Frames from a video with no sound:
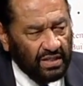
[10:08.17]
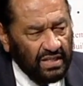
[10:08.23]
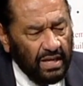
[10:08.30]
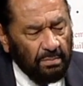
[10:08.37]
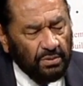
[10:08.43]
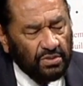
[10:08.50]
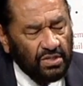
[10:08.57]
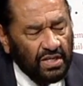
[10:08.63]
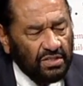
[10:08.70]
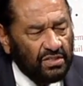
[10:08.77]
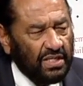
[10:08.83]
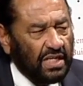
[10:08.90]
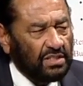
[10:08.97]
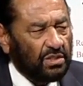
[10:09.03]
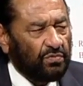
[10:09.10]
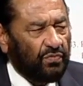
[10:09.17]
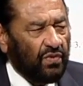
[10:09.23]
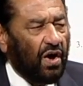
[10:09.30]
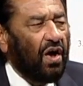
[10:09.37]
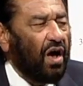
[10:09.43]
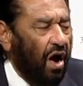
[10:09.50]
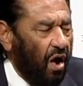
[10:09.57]
liberty and justice
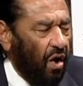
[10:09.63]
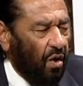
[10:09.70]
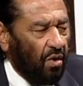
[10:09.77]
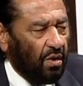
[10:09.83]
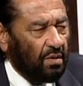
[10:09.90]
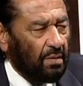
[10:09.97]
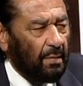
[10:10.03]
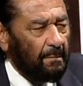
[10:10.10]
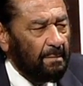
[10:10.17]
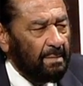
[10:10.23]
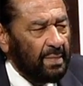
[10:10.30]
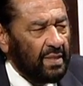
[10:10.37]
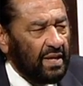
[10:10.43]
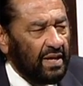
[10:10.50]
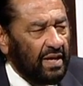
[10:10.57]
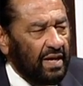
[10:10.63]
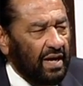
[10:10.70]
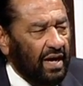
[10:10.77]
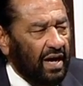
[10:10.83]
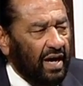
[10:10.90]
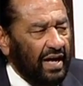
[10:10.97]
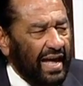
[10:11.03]
for all,
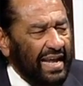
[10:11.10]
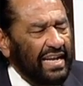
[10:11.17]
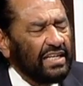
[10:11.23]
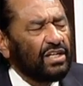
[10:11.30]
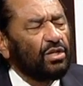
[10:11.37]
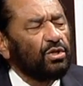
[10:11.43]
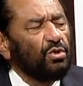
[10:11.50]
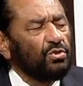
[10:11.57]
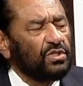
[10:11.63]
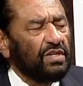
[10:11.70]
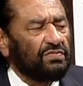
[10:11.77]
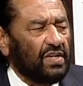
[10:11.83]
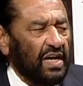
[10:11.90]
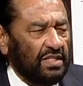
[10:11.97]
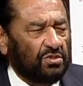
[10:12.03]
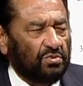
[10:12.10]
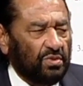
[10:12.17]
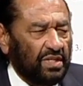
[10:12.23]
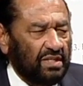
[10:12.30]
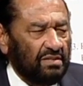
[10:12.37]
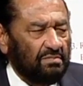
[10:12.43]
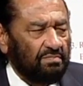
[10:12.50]
an inclusive
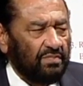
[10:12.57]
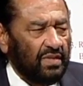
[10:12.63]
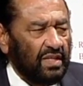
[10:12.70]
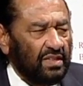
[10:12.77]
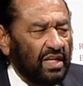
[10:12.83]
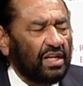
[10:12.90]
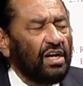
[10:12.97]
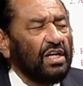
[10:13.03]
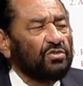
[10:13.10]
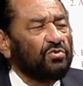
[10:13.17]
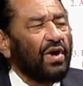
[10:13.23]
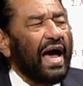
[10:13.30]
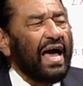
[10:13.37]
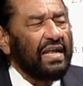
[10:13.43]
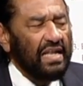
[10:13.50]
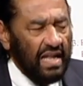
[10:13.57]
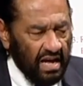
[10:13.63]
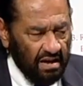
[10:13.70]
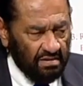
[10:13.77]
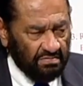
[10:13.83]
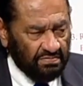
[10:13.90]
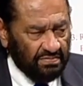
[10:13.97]
country, the country I
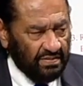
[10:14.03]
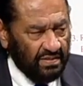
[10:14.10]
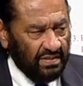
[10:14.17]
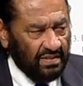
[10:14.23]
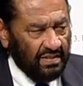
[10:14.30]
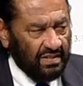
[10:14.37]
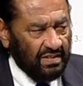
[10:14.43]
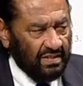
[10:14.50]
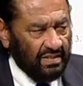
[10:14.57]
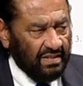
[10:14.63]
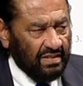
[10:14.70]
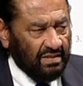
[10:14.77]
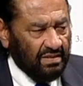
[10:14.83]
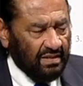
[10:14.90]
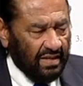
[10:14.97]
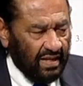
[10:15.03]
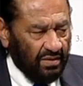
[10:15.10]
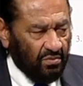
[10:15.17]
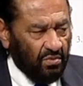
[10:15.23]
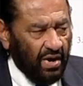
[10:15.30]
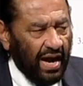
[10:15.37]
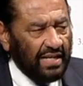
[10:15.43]
love,
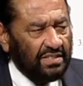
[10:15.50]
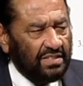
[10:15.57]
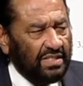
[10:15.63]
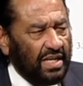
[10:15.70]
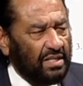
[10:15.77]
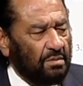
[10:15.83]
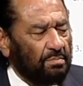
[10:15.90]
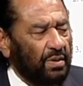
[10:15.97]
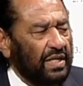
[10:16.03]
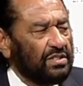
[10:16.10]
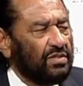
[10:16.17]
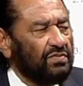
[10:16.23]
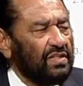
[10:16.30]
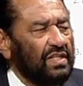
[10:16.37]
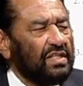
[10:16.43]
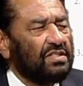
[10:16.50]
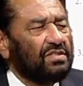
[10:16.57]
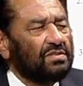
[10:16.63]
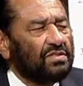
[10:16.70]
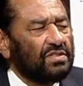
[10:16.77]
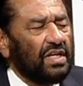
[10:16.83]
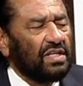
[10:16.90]
where I say the Pledge of
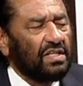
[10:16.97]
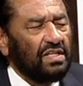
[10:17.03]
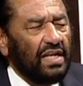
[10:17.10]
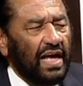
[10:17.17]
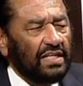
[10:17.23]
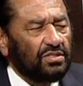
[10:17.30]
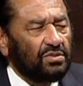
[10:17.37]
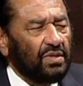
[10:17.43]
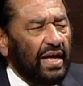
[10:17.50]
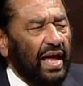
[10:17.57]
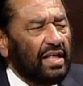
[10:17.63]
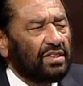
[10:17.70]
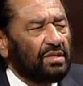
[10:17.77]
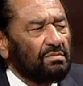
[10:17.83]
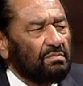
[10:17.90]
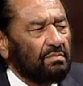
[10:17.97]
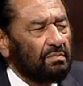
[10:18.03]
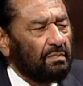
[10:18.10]
Allegiance, sing the national anthem.